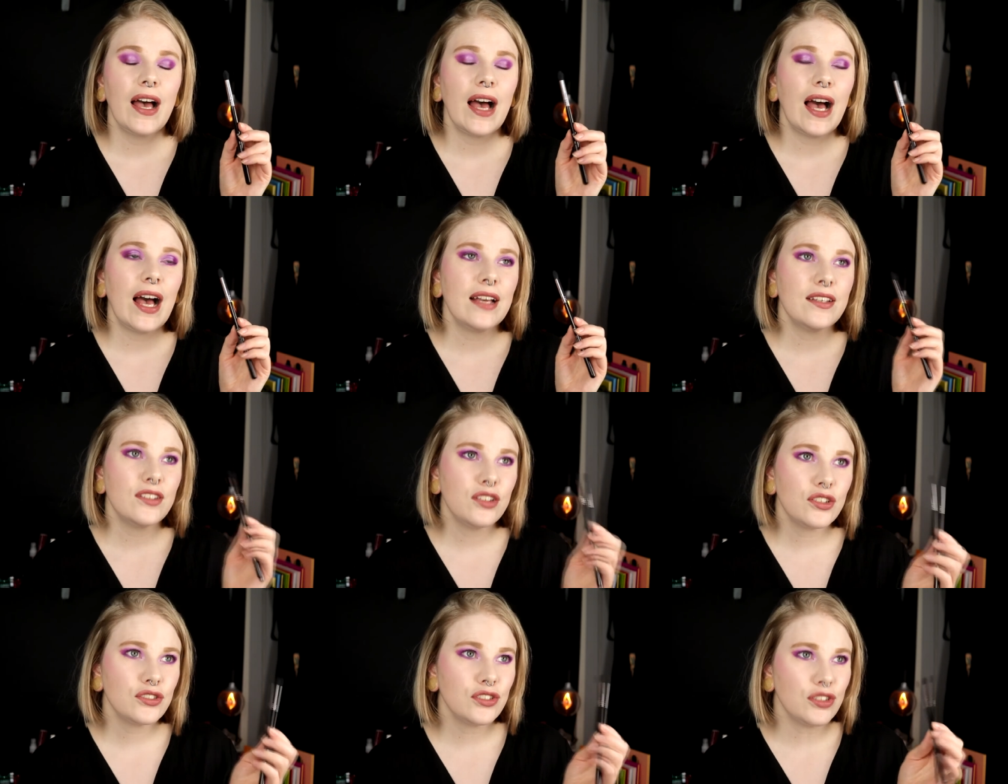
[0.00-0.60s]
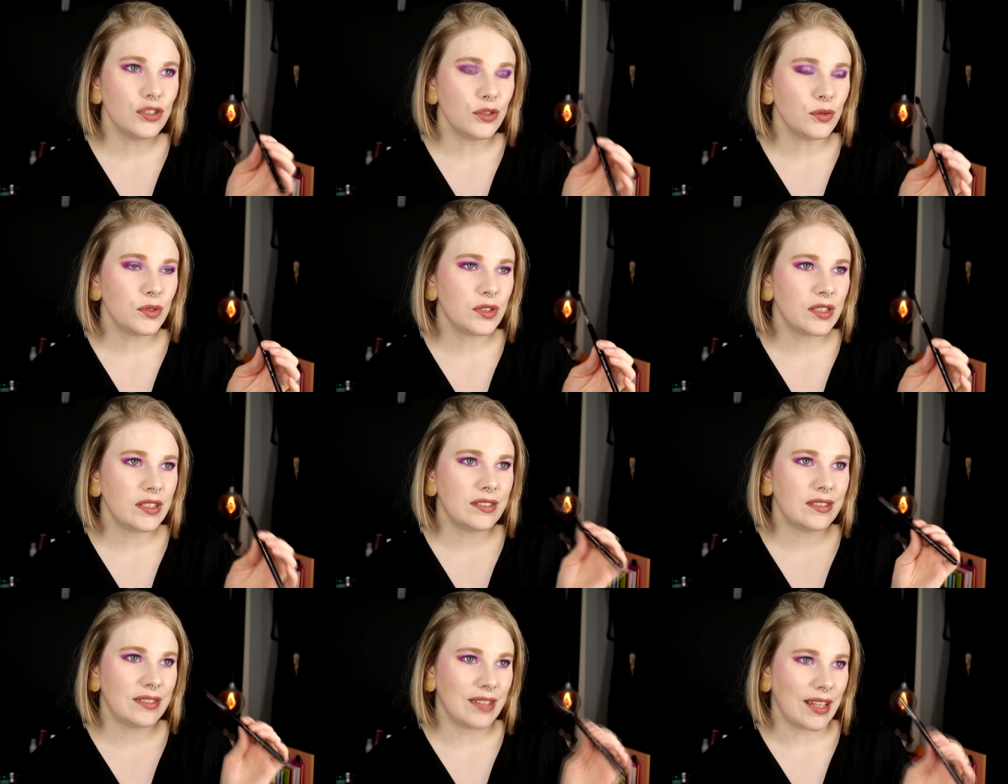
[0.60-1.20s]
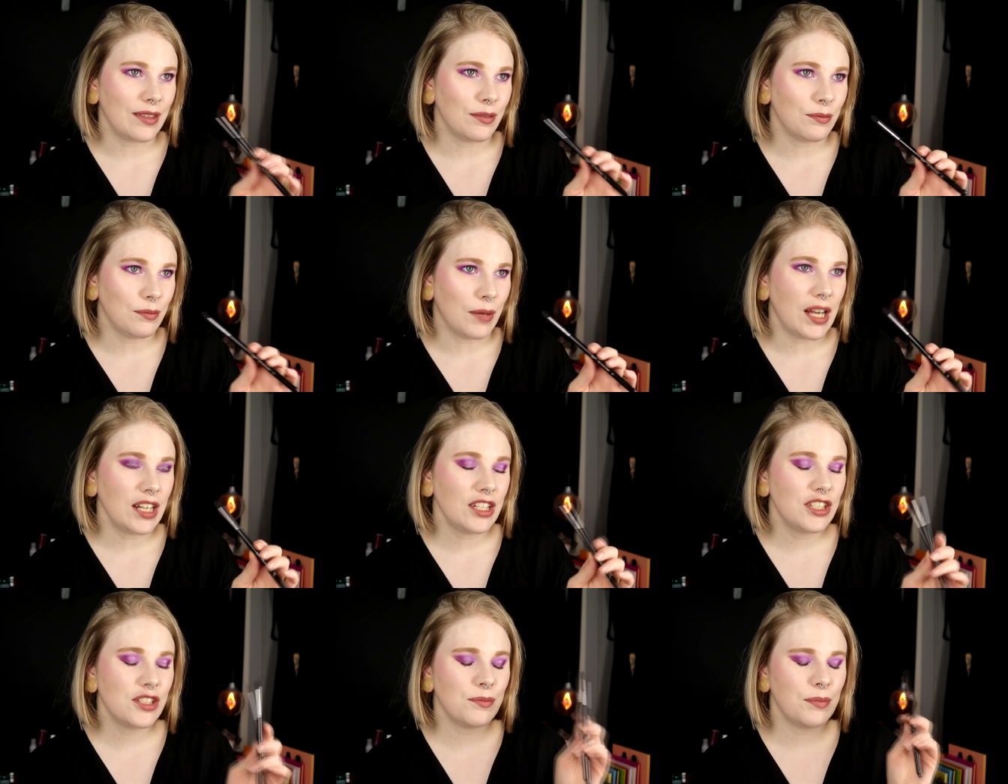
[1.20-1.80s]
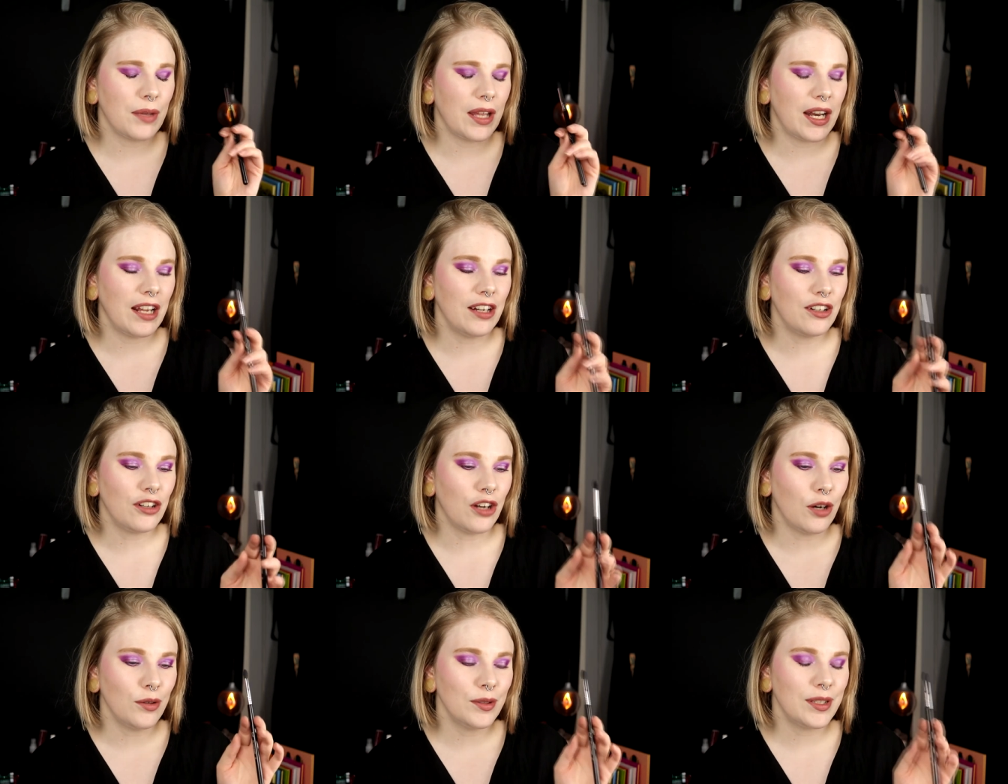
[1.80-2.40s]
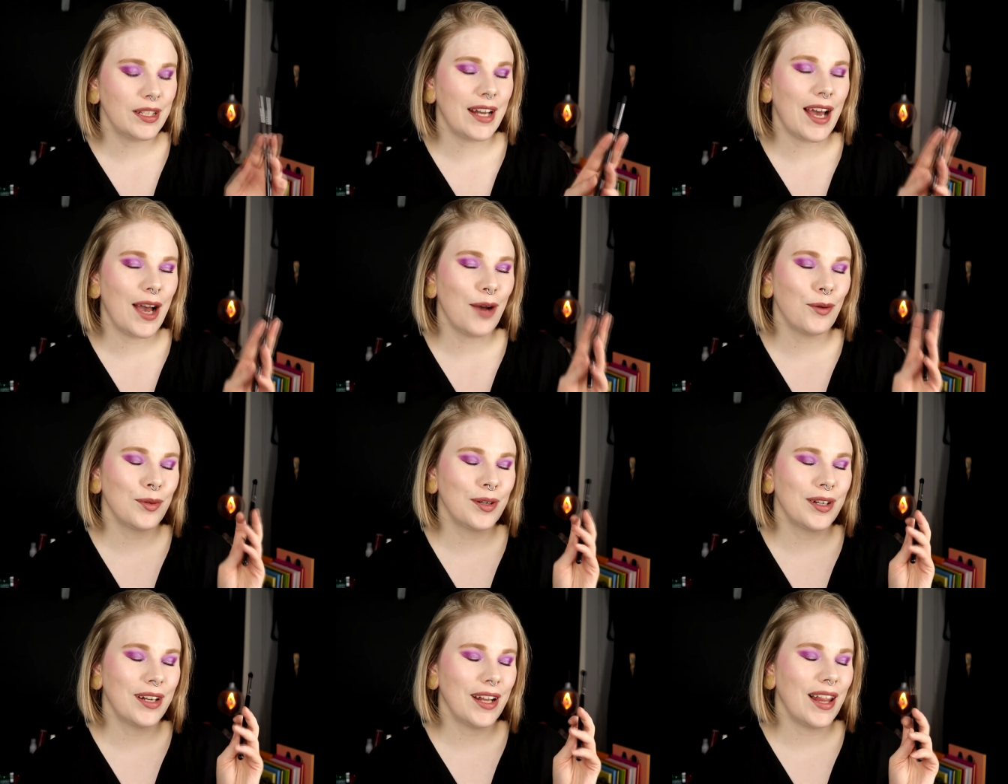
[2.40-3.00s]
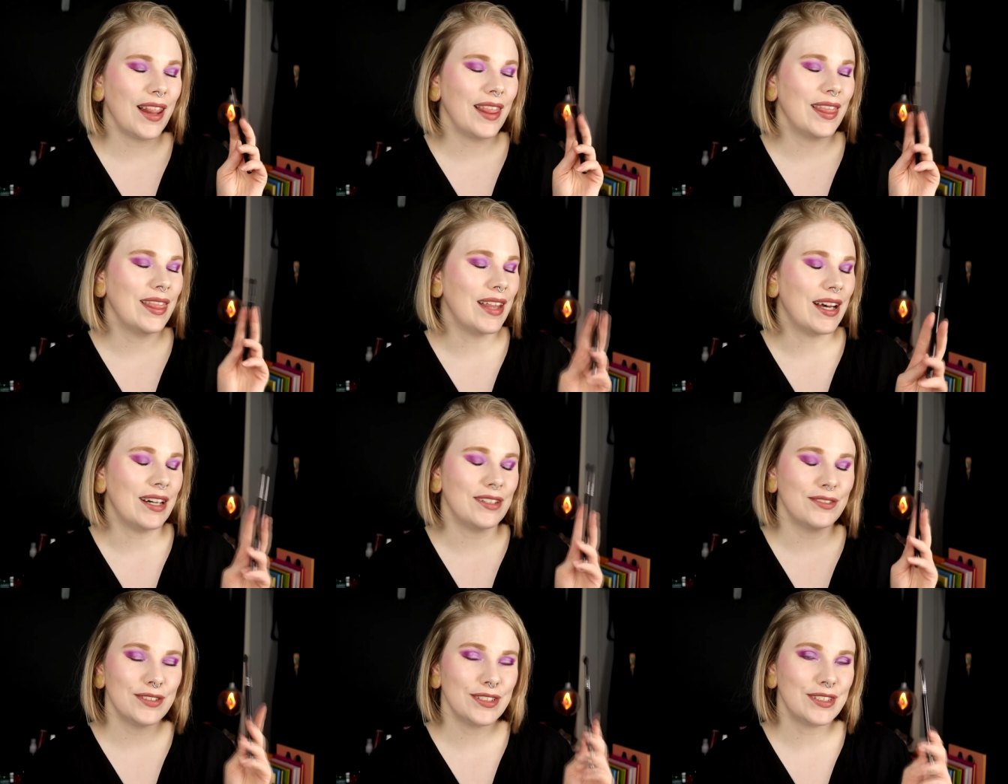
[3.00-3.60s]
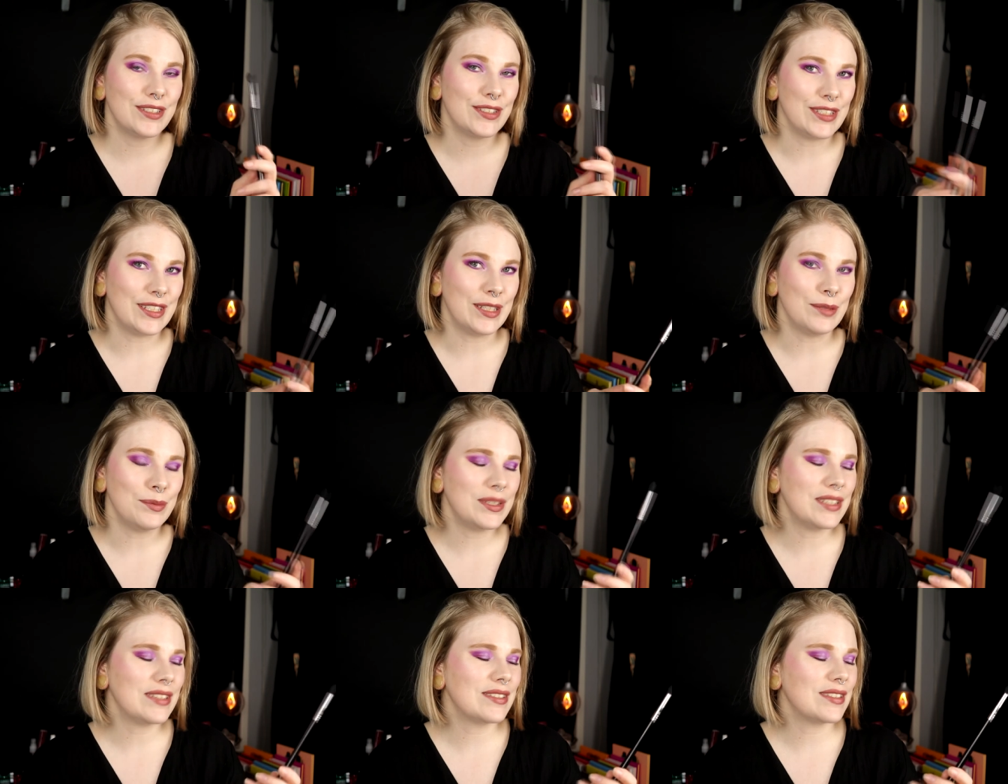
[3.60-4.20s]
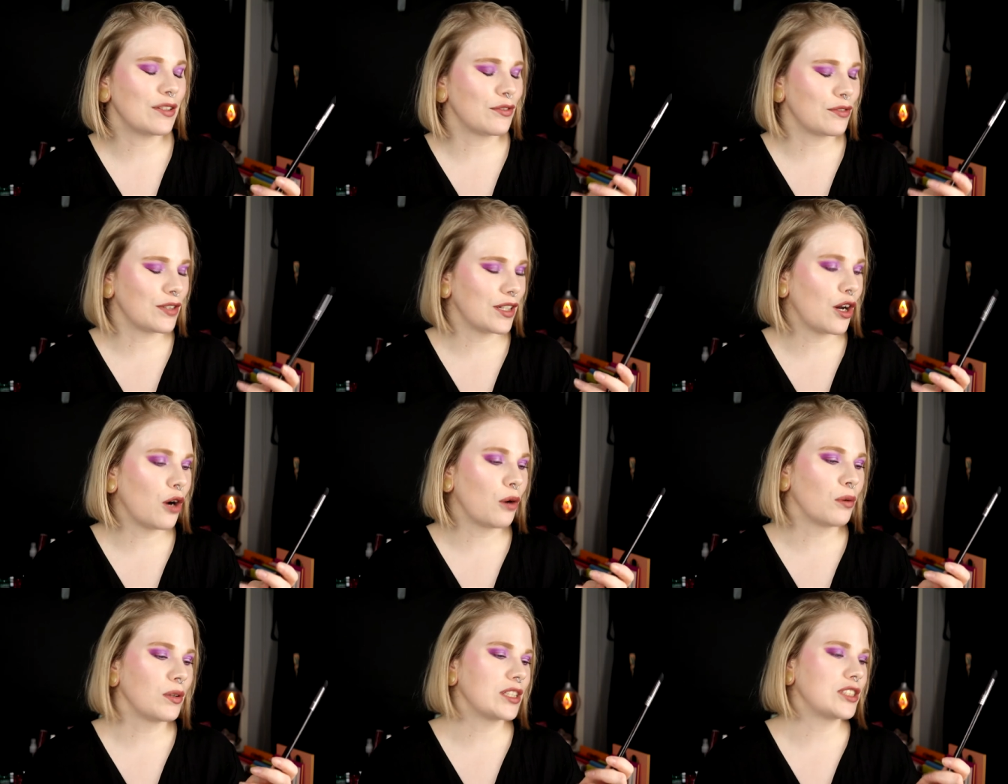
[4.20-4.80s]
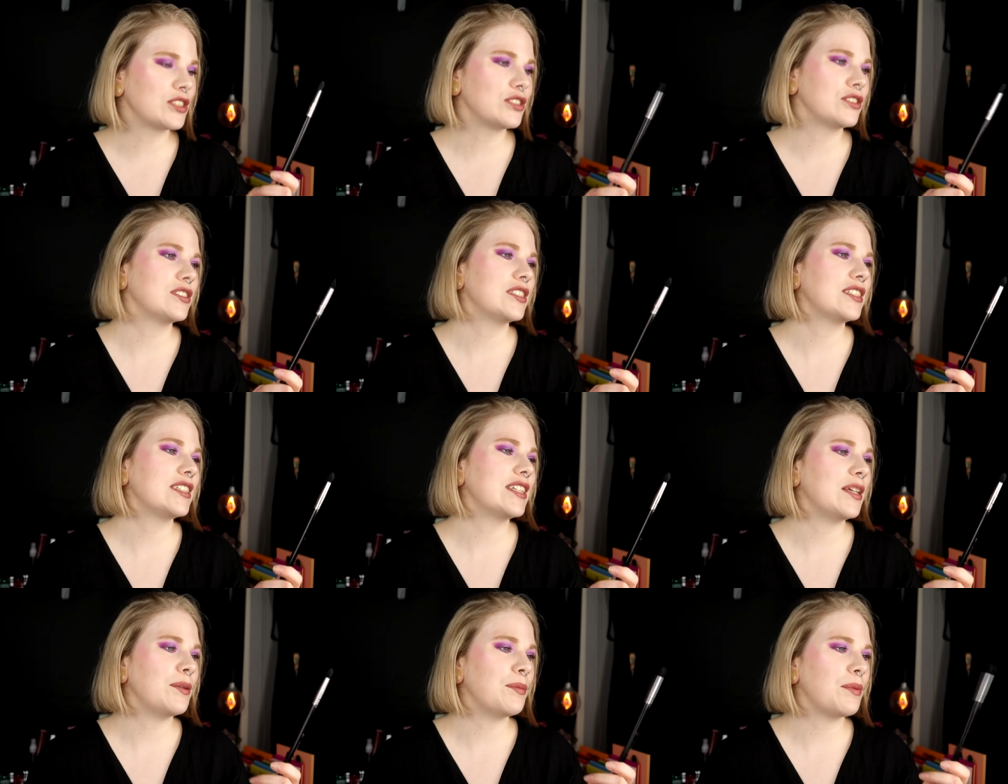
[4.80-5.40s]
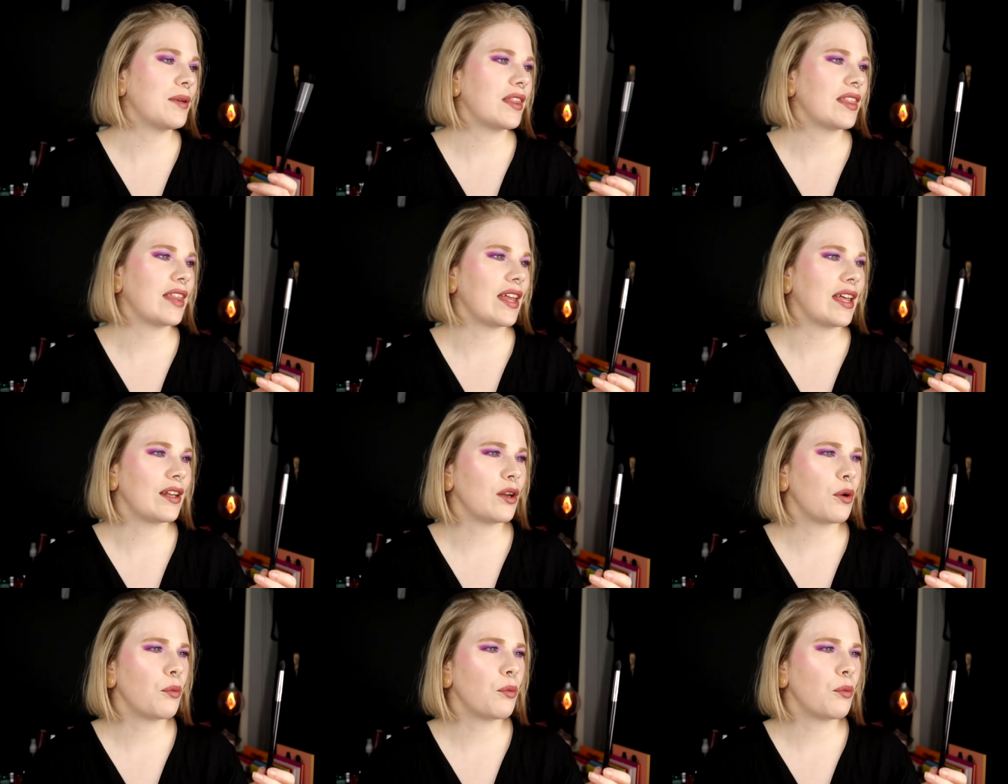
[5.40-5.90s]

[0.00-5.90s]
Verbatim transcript: I don't use it that much, but I know that I would love to keep this if I only could keep 10